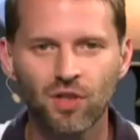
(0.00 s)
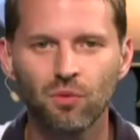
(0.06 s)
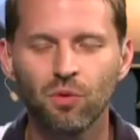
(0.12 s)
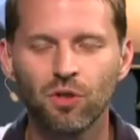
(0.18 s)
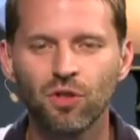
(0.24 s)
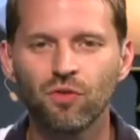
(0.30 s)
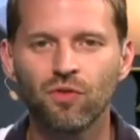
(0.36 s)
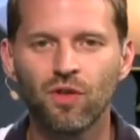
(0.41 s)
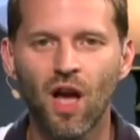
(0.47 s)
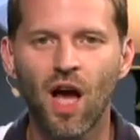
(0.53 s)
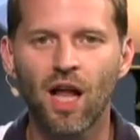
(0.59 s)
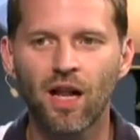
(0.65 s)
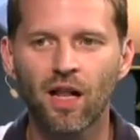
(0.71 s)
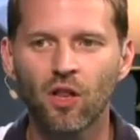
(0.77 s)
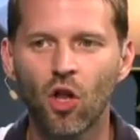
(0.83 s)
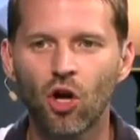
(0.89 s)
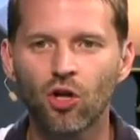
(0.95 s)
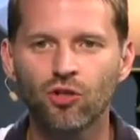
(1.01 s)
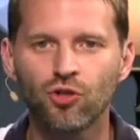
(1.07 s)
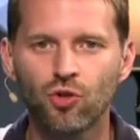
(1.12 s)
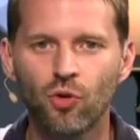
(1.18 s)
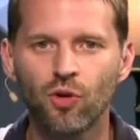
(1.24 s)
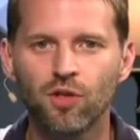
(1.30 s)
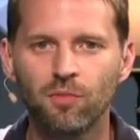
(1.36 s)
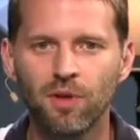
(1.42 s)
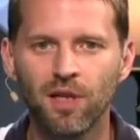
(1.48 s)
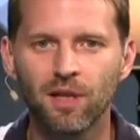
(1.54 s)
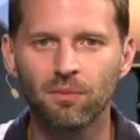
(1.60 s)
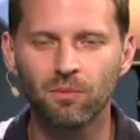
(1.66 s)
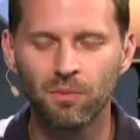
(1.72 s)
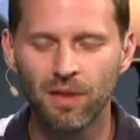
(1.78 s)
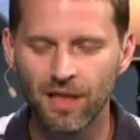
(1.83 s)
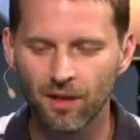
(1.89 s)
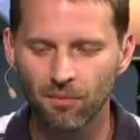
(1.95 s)
when you've got a large stories
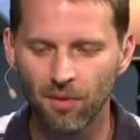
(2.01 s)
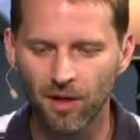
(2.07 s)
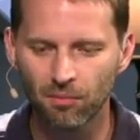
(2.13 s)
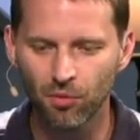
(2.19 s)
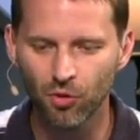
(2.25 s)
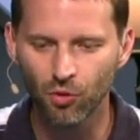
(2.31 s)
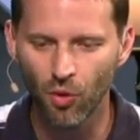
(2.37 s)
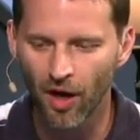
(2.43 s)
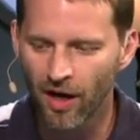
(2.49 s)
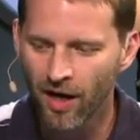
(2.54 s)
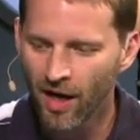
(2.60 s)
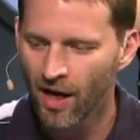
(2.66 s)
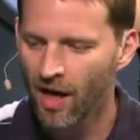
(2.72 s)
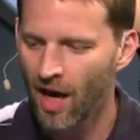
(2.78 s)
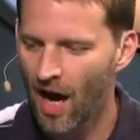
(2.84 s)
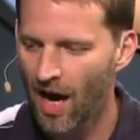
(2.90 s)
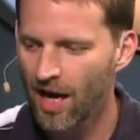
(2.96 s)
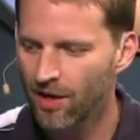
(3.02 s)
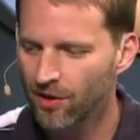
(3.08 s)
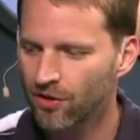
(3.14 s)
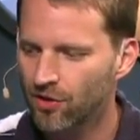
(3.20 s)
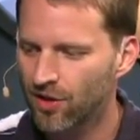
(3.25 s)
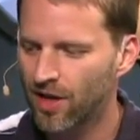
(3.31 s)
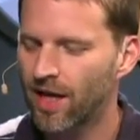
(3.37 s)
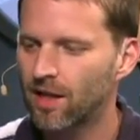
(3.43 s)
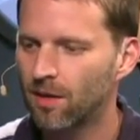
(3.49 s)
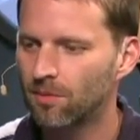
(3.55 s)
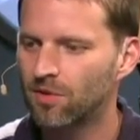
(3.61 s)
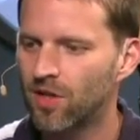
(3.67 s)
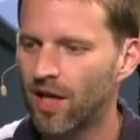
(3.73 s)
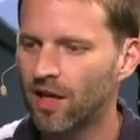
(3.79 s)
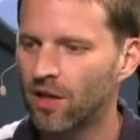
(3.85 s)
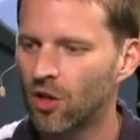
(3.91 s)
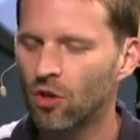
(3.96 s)
medium, medium like Blu-ray. I understand them
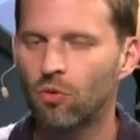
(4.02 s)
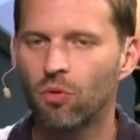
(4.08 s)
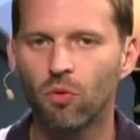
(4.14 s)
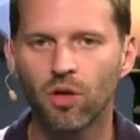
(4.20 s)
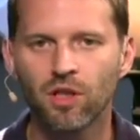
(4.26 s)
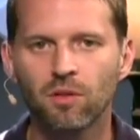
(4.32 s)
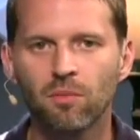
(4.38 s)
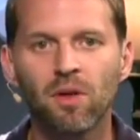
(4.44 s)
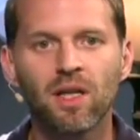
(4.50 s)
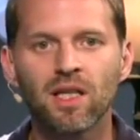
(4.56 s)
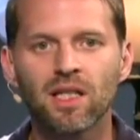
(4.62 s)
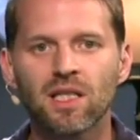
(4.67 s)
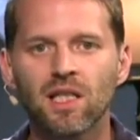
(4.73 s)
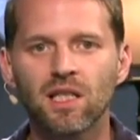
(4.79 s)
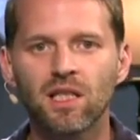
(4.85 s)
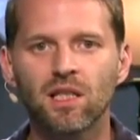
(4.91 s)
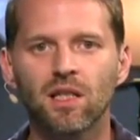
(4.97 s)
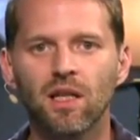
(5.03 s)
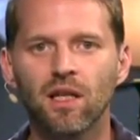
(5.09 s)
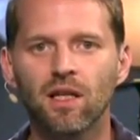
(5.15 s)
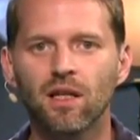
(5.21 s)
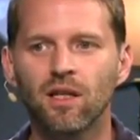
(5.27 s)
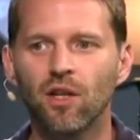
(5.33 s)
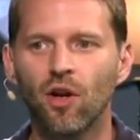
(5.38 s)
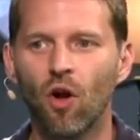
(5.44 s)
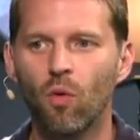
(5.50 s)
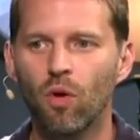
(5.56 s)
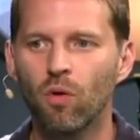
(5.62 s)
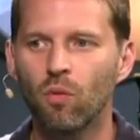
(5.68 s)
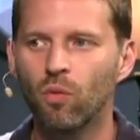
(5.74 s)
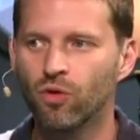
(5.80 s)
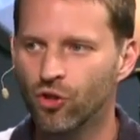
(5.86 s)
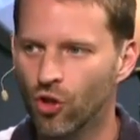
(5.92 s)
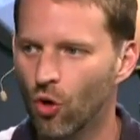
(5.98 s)
saying, "Look, we want it to be consistent. You know, we
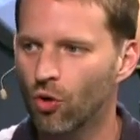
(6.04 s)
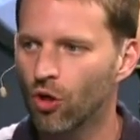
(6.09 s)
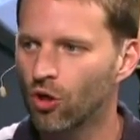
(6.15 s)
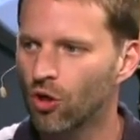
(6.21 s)
Yoda